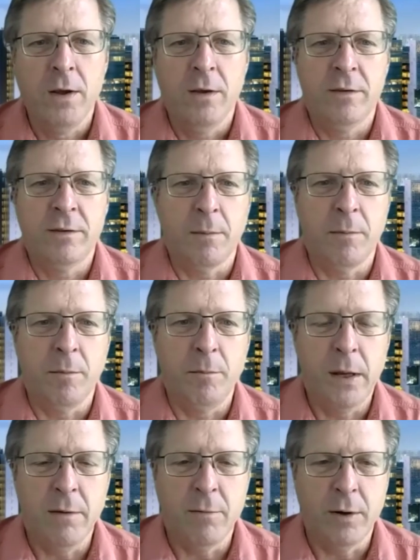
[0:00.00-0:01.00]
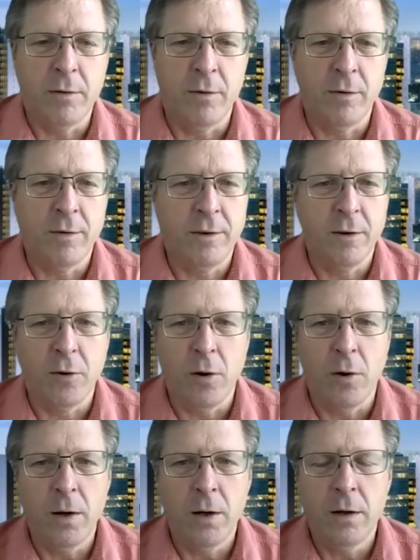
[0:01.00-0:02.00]
some many of which are still
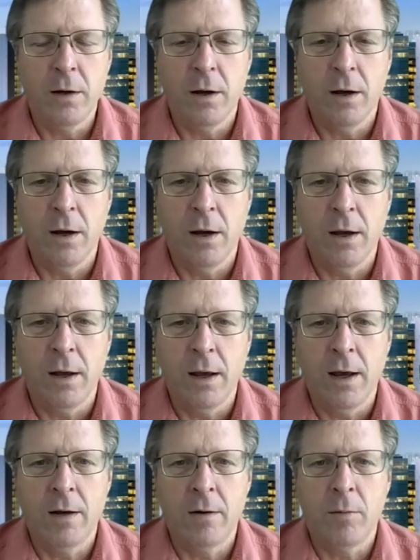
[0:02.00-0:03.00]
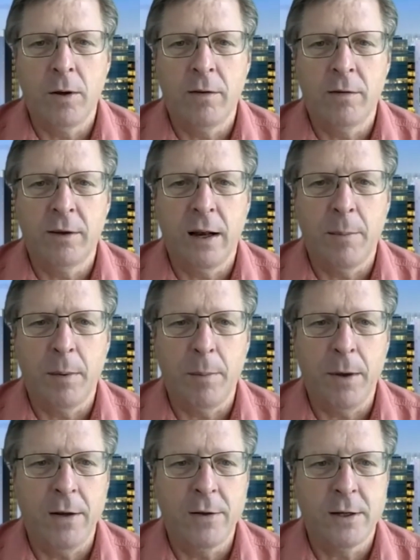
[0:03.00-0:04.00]
going, uh, and we set up a
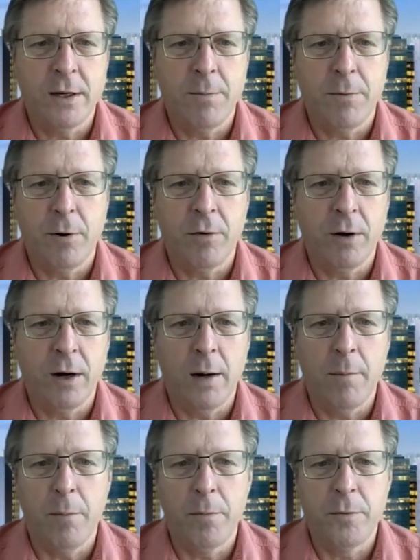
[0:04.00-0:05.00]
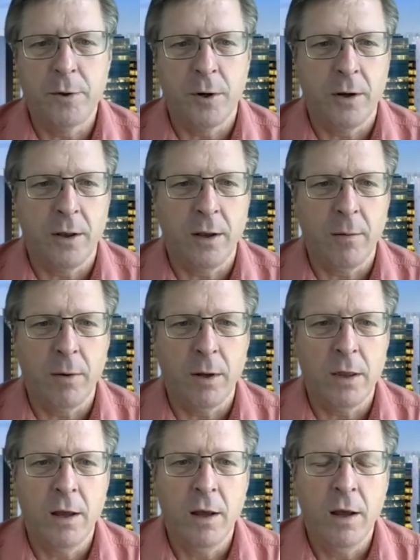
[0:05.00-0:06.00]
PhD program jointly
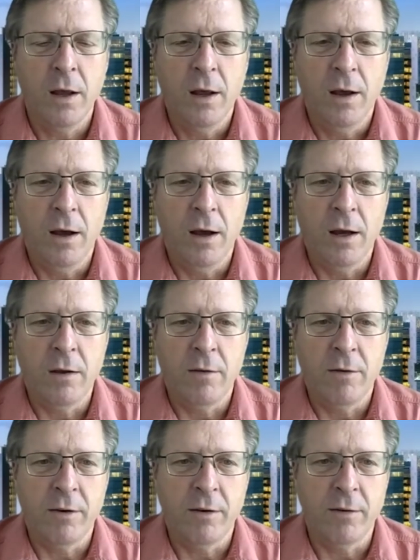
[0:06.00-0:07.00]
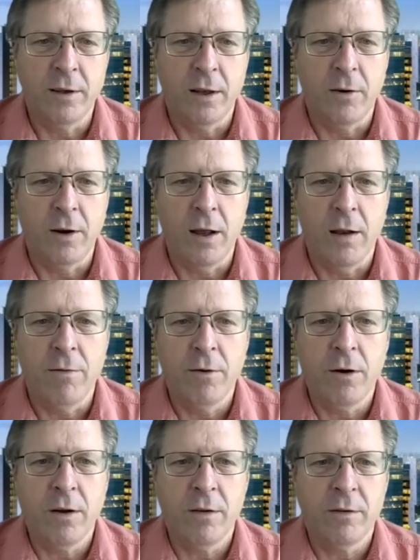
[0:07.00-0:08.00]
with uh, University of Southern
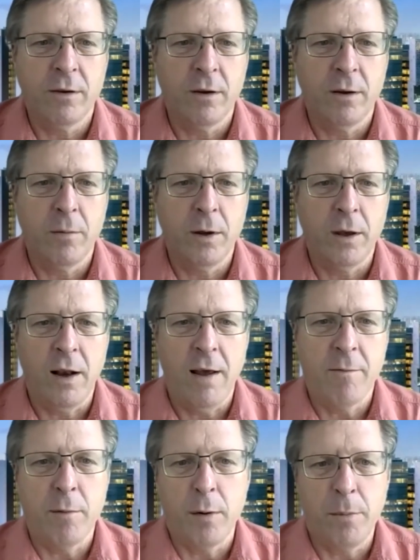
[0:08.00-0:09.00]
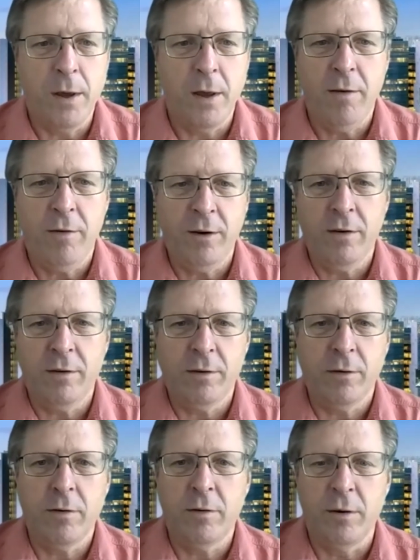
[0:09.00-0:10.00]
California so that we could have more PhD
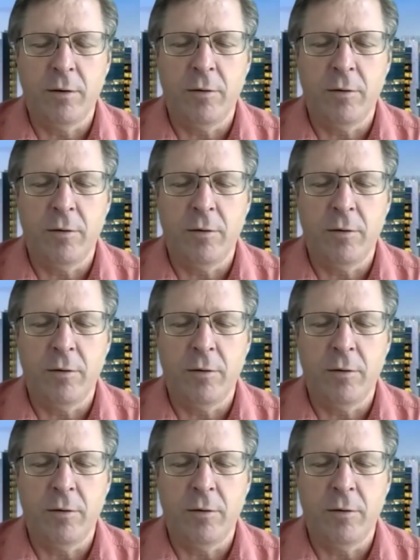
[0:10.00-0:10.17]
students and